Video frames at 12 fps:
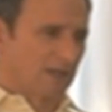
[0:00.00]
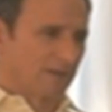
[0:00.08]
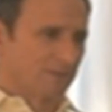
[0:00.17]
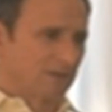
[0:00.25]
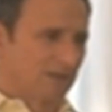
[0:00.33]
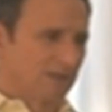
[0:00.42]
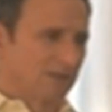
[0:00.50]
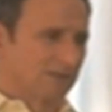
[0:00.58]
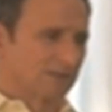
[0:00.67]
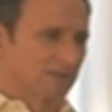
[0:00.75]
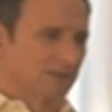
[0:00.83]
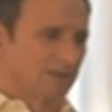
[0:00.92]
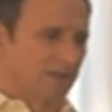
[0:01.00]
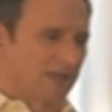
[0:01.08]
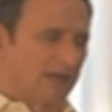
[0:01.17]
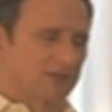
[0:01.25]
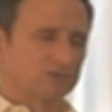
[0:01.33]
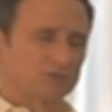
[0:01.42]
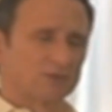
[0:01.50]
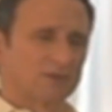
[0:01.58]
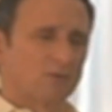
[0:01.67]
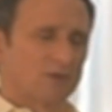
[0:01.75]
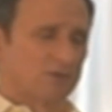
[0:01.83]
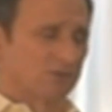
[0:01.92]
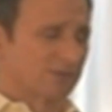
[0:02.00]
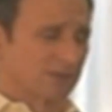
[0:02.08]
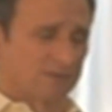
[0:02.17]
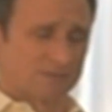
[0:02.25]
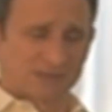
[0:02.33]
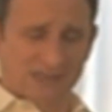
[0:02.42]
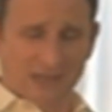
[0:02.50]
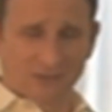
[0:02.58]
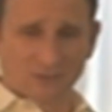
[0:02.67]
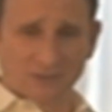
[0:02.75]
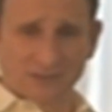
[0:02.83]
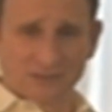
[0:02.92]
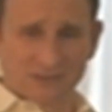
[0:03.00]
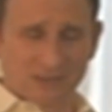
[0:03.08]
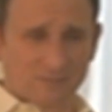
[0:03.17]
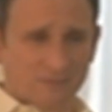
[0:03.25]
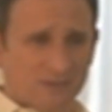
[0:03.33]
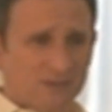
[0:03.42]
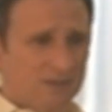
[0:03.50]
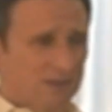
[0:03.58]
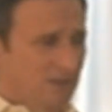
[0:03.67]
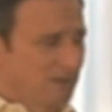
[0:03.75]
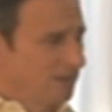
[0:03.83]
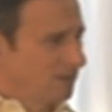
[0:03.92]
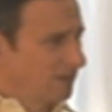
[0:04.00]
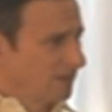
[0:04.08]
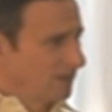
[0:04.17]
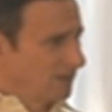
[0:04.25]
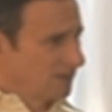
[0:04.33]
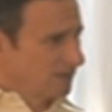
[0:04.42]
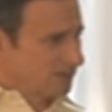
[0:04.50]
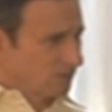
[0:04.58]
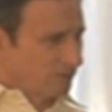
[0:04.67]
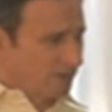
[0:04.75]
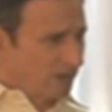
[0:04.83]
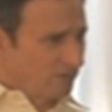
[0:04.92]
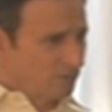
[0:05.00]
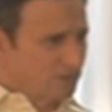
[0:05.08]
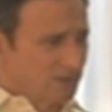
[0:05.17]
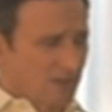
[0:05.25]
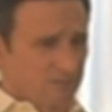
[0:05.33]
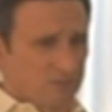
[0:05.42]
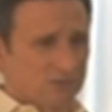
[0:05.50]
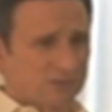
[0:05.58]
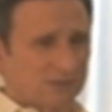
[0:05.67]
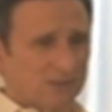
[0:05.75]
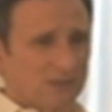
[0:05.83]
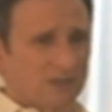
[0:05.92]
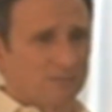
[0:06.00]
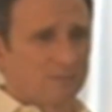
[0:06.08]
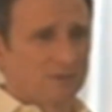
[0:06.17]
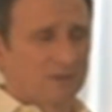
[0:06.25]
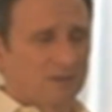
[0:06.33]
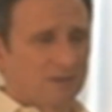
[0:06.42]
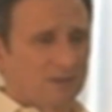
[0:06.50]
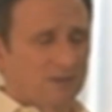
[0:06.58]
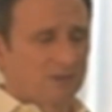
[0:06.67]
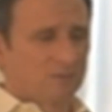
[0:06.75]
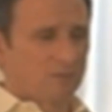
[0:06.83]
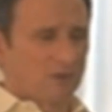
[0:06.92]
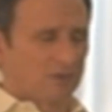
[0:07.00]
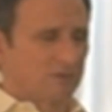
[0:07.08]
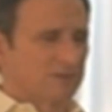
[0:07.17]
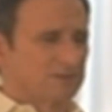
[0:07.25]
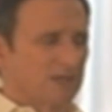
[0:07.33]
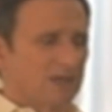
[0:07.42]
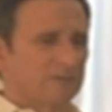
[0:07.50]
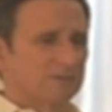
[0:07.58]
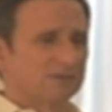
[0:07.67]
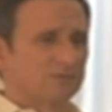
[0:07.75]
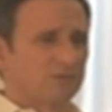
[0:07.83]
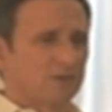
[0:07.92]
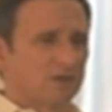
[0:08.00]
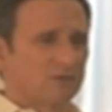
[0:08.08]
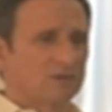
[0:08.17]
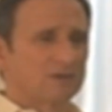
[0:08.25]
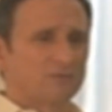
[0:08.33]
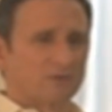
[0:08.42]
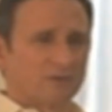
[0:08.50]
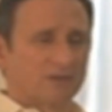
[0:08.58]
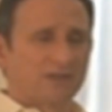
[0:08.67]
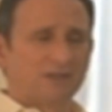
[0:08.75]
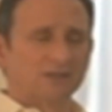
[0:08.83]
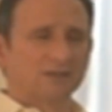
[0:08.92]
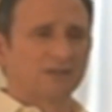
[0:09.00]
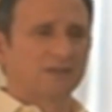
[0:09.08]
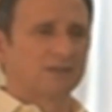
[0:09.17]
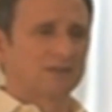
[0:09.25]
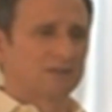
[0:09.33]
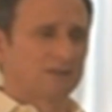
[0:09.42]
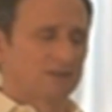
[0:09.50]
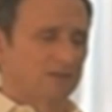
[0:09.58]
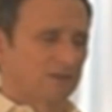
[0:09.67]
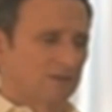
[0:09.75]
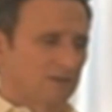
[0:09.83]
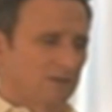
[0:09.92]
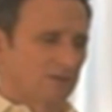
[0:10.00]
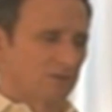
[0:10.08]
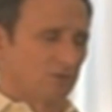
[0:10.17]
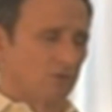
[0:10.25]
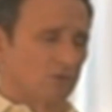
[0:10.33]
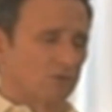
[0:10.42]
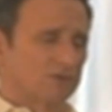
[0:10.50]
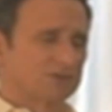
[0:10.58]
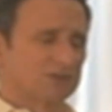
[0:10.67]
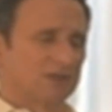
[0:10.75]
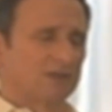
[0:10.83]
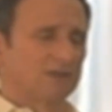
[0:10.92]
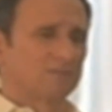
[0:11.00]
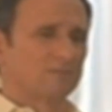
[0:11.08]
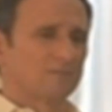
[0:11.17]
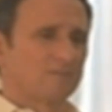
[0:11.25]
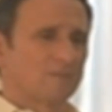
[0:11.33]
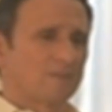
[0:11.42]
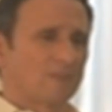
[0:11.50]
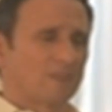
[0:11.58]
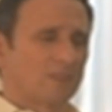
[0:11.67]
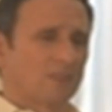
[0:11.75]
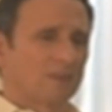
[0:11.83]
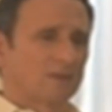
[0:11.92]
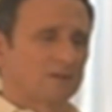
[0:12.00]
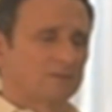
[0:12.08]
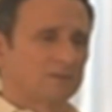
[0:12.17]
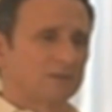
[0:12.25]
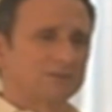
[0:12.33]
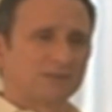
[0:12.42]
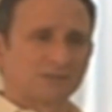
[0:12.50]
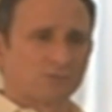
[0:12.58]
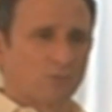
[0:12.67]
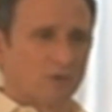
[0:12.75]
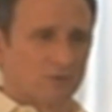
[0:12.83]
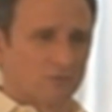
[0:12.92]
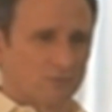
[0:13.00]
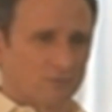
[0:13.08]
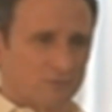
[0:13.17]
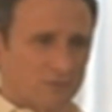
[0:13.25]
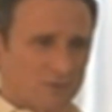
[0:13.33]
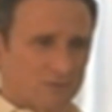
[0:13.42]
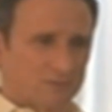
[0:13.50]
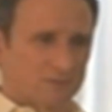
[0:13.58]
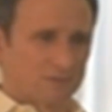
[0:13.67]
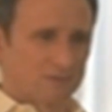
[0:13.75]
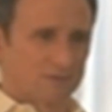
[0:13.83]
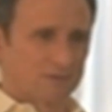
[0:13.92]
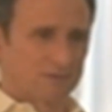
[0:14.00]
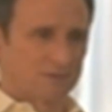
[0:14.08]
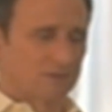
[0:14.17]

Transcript: And that can happen easily and naturally while you sleep soundly and deeply, so that every time you sleep, part of the time is very, very healing, nourishing, just wonderful for you.